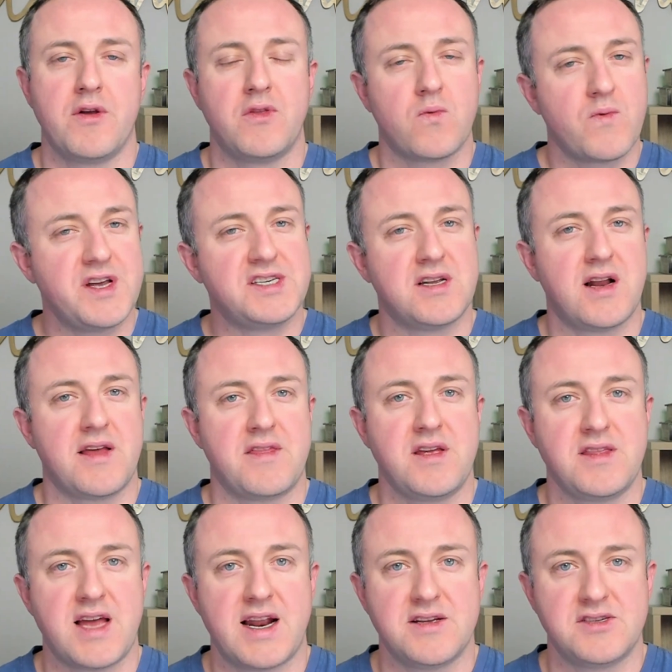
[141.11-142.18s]
And the reason I
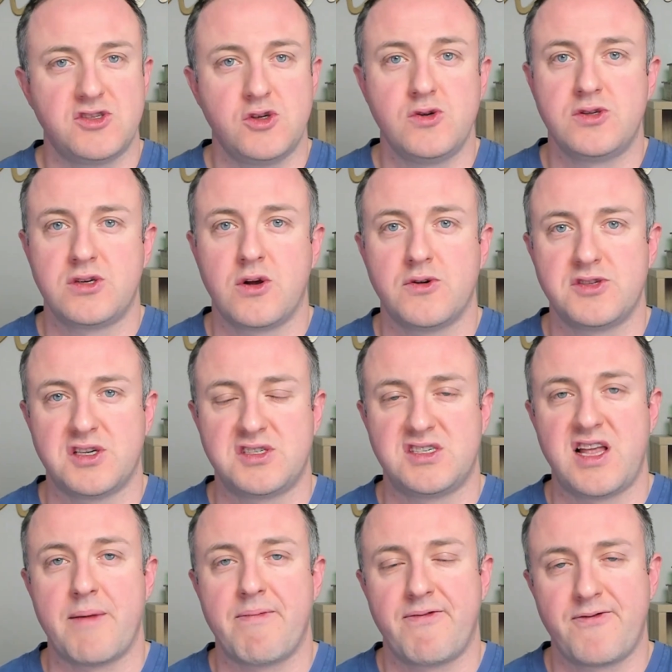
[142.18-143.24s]
think that is Zoosk goes a
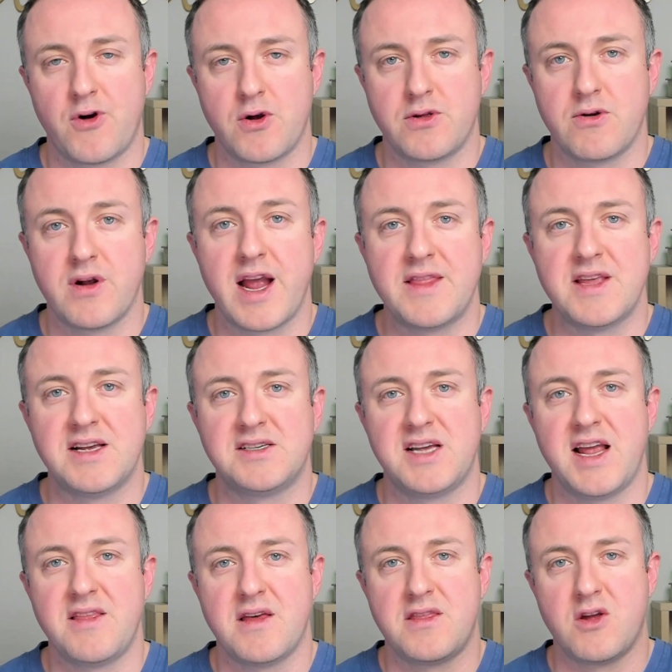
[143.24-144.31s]
step further and they
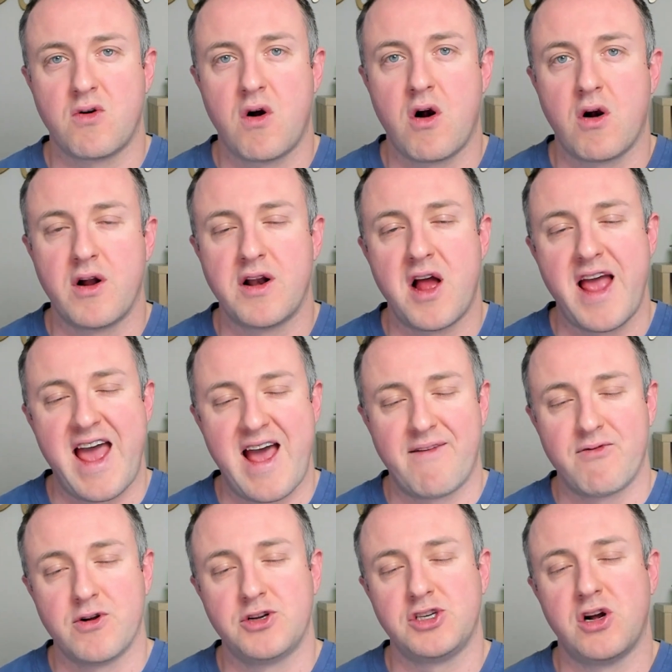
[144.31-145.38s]
say that there are an
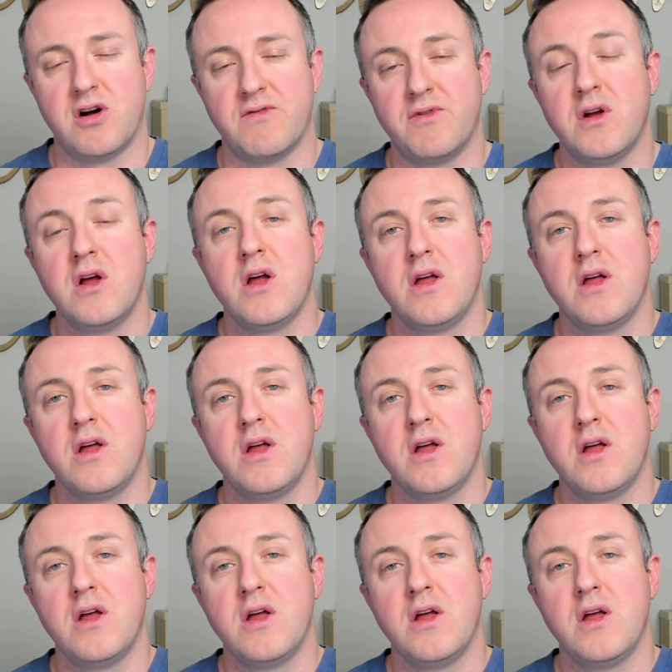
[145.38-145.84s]
average of